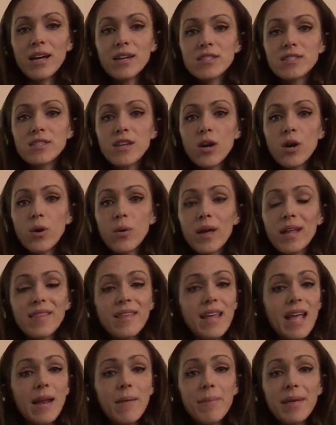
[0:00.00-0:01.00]
So in
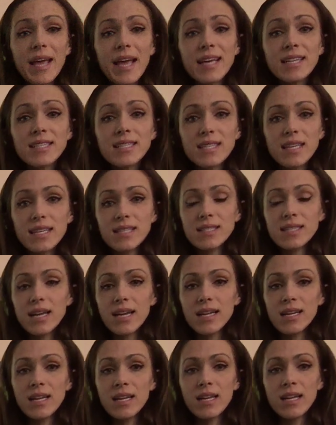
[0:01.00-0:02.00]
the NBA
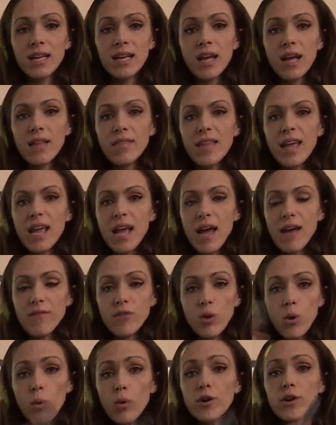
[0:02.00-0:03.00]
season, they
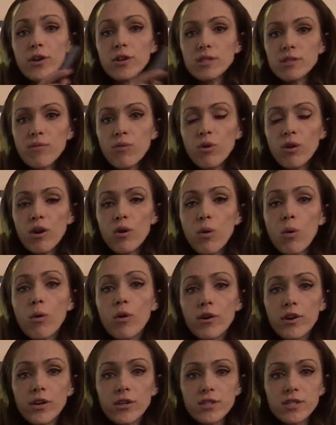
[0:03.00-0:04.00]
have quarters, 4
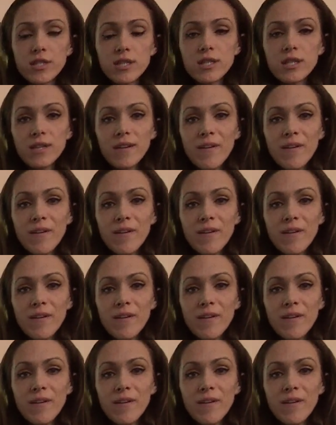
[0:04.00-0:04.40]
quarters.